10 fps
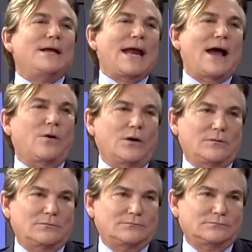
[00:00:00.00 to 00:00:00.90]
me an hour.
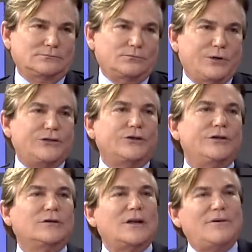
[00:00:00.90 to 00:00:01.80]
Okay. We do
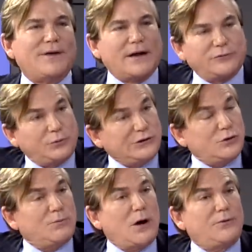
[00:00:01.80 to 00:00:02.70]
your love handles. We
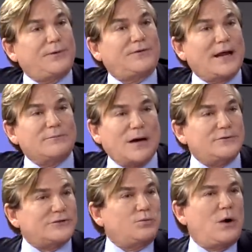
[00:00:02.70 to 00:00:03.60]
do both at the same time,
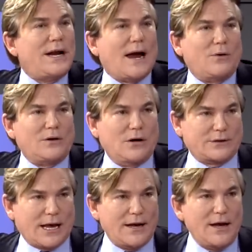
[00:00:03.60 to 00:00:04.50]
just one hour,
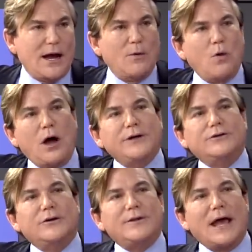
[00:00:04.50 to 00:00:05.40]
okay? And while you're
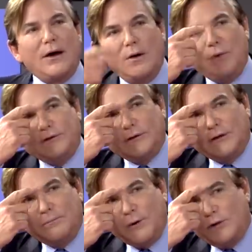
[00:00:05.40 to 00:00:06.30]
doing that, we do a
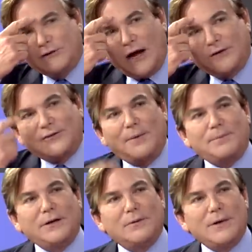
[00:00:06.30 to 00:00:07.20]
little Botox up
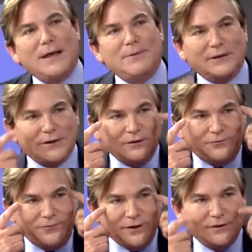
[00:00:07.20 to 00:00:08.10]
here, maybe a little
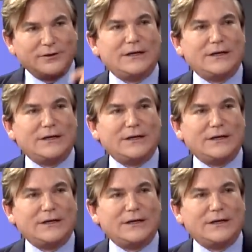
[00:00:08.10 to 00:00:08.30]
filler